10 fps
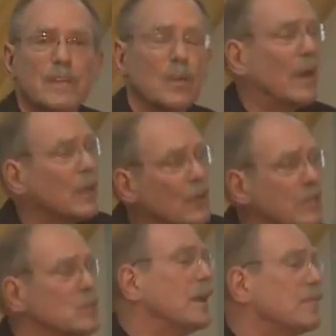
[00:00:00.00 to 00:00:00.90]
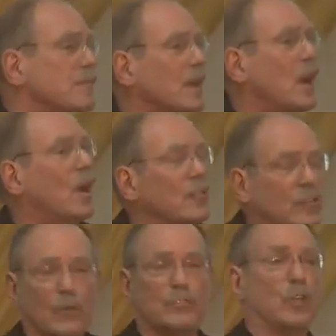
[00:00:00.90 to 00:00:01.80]
you know, when I graduated from
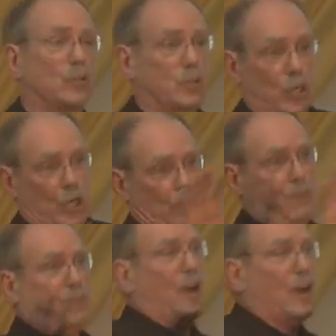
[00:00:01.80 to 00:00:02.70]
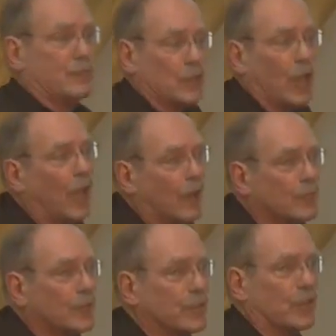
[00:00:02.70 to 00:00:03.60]
college, I was told, you're going to have five
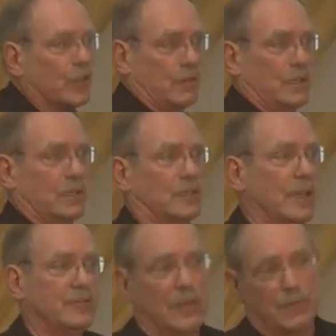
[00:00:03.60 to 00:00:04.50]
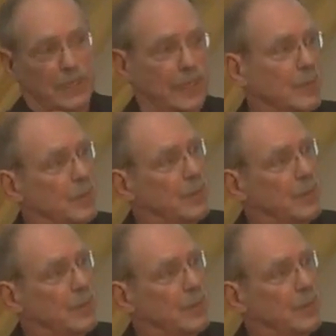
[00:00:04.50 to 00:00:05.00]
jobs in your lifetime, unlike my